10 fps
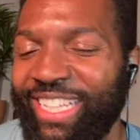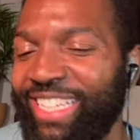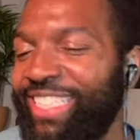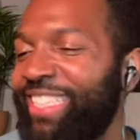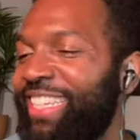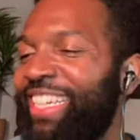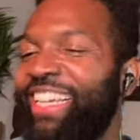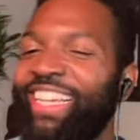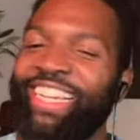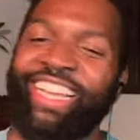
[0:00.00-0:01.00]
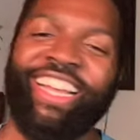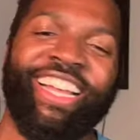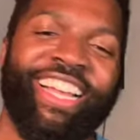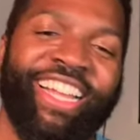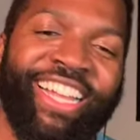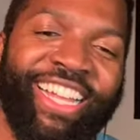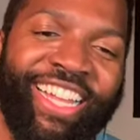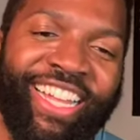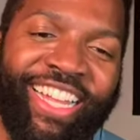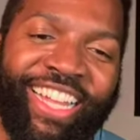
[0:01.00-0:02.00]
Uh, no, they, they, uh,
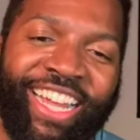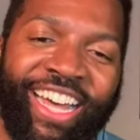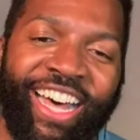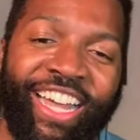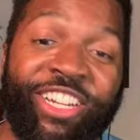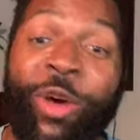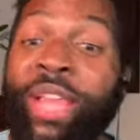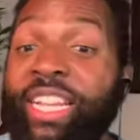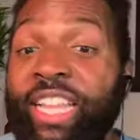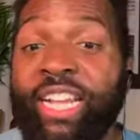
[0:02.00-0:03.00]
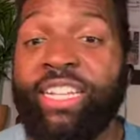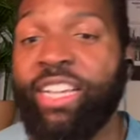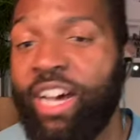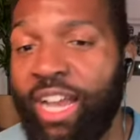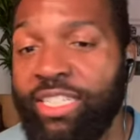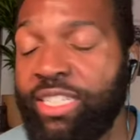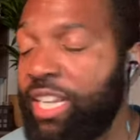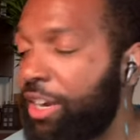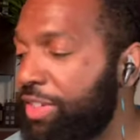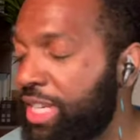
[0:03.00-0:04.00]
vegetarian ass, they don't stick the thing up your nose anymore.